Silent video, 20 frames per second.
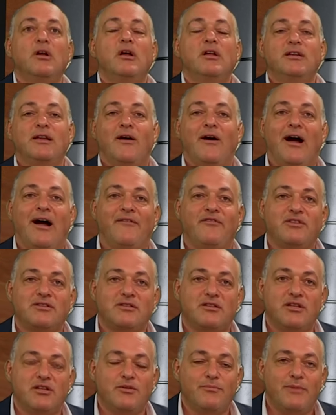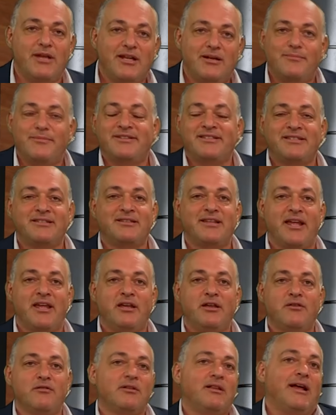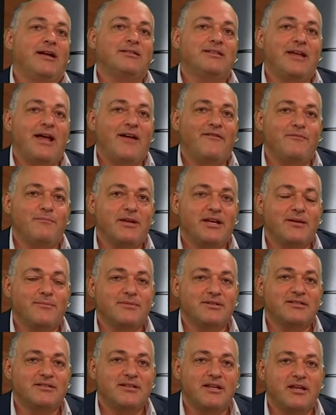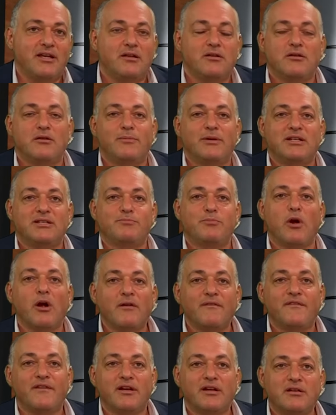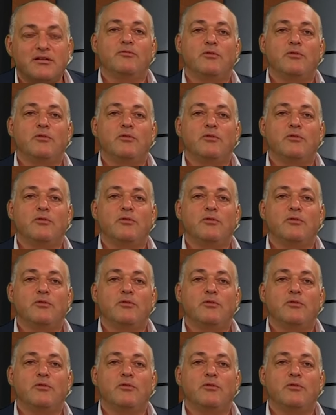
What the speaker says: Now, obviously, you made a mistake. You're allowed to make a mistake. Nobody's perfect.